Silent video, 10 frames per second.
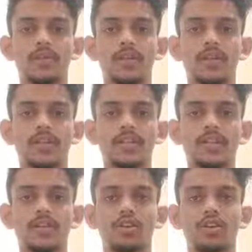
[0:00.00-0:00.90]
It is
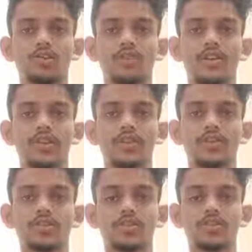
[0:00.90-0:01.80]
an object
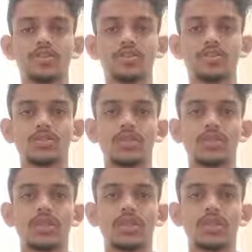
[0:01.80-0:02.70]
which is
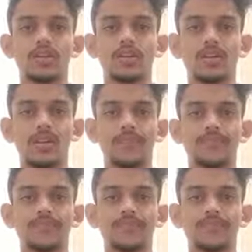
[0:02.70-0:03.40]
thrown at runtime.